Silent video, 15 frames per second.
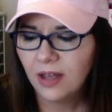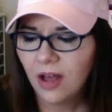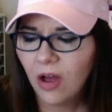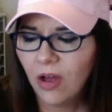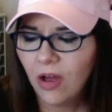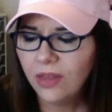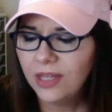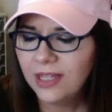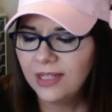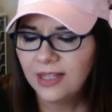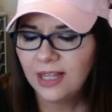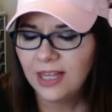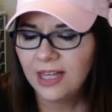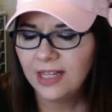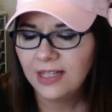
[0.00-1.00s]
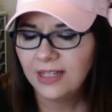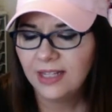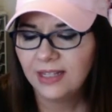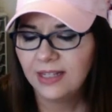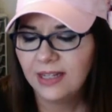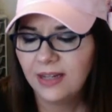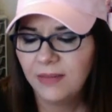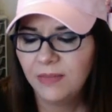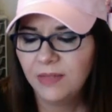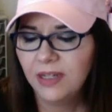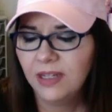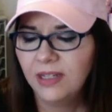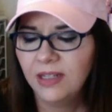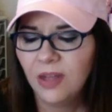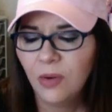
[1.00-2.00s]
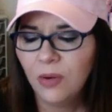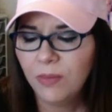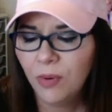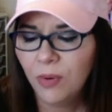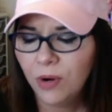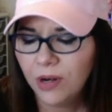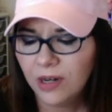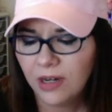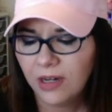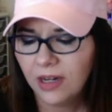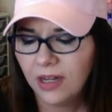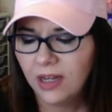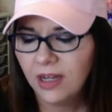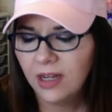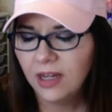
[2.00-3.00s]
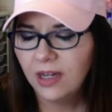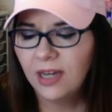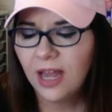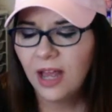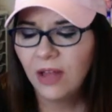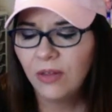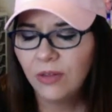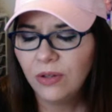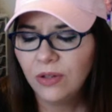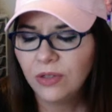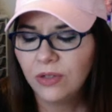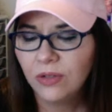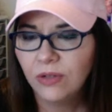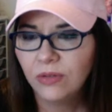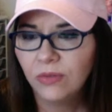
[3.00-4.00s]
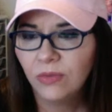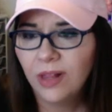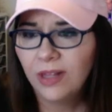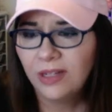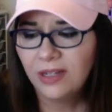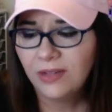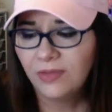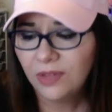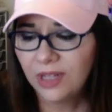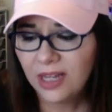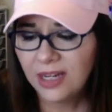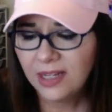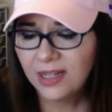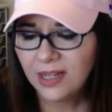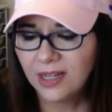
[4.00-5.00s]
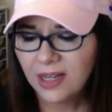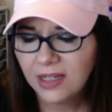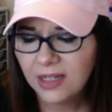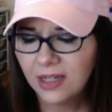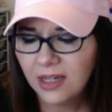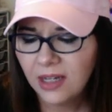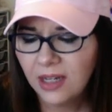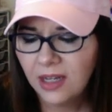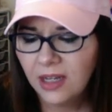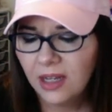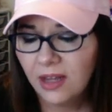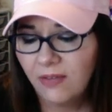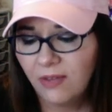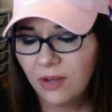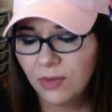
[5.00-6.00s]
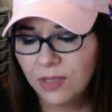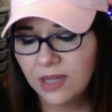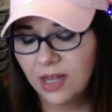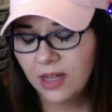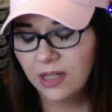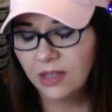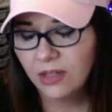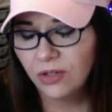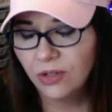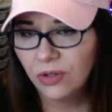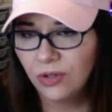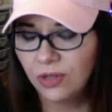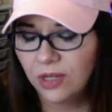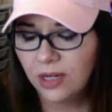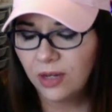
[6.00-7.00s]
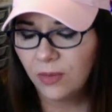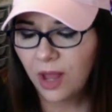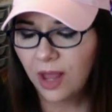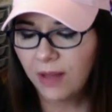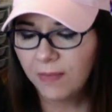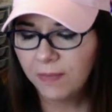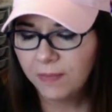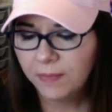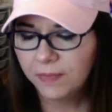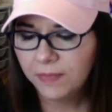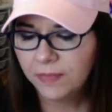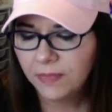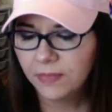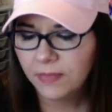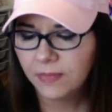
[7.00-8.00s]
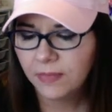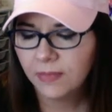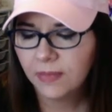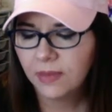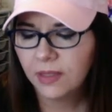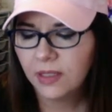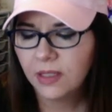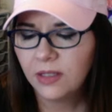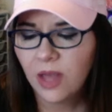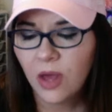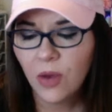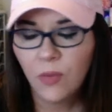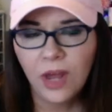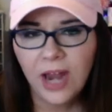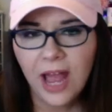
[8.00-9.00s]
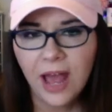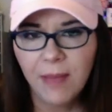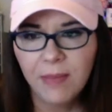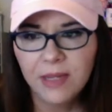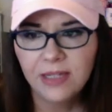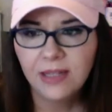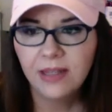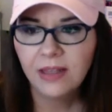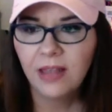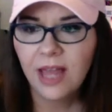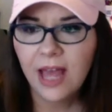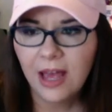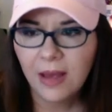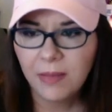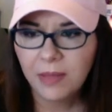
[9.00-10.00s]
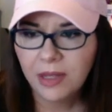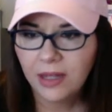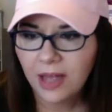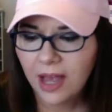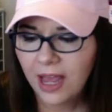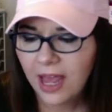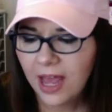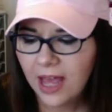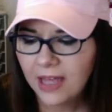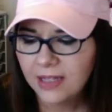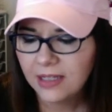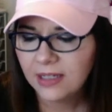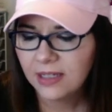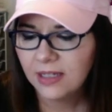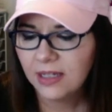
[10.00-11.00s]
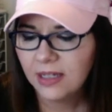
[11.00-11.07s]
All these things that seemed so important now looked relatively innocent, if he was telling the truth anyway. So what happened to the lab? I asked.